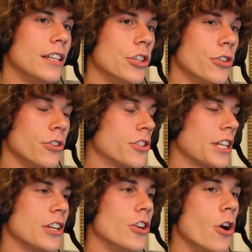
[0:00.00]
there's
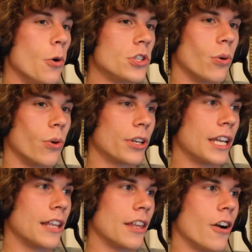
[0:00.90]
like no
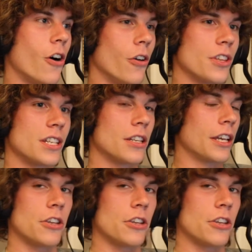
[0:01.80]
torque, and then all of a sudden,